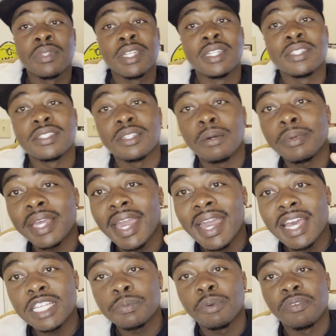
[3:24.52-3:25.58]
Some
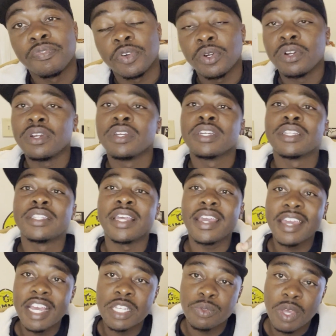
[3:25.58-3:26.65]
guys prefer
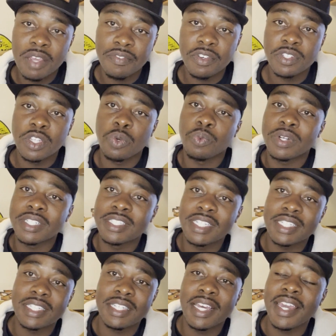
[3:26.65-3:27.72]
the S-Waver, the
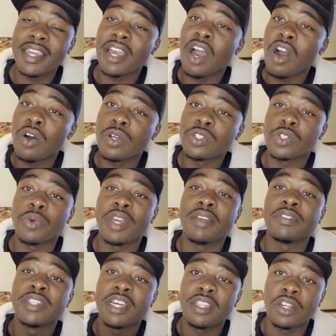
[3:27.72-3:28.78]
168, also
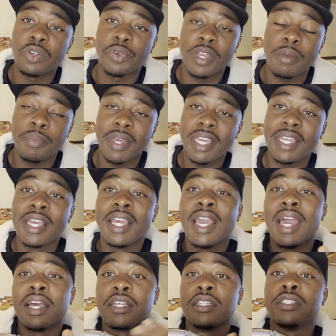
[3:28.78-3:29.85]
another great bait.
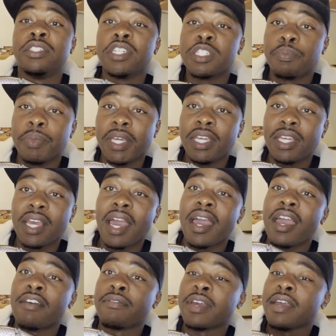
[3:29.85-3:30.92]
Just me, I
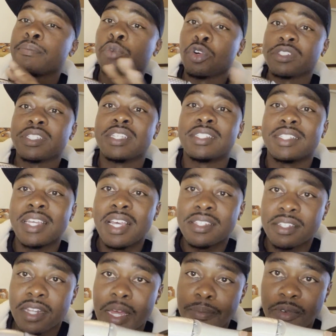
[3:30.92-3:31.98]
have had more success
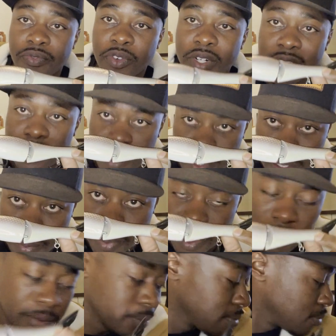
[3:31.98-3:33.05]
and I prefer the Sneaky Pete.